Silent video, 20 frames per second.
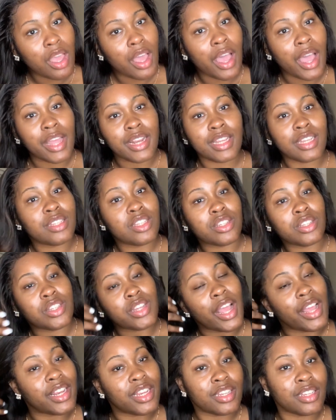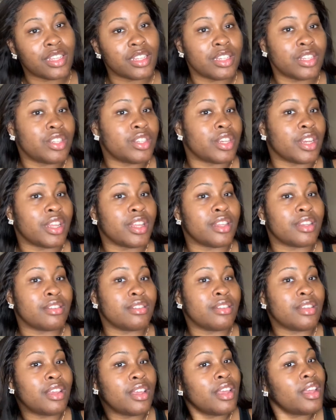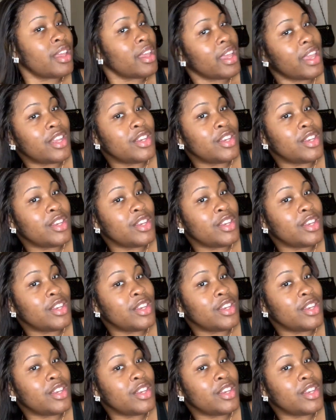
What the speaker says: I didn't condition it.